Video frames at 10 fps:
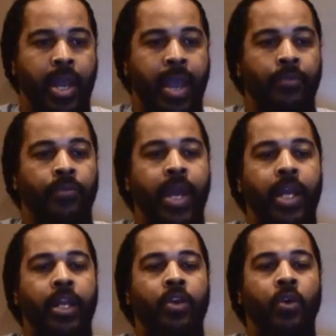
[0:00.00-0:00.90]
"and read
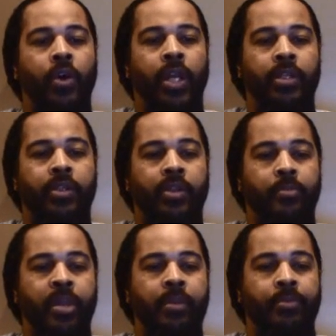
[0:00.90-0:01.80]
it in the audience of the
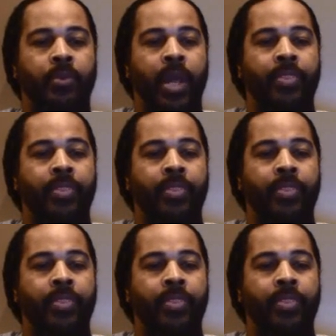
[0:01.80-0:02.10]
people.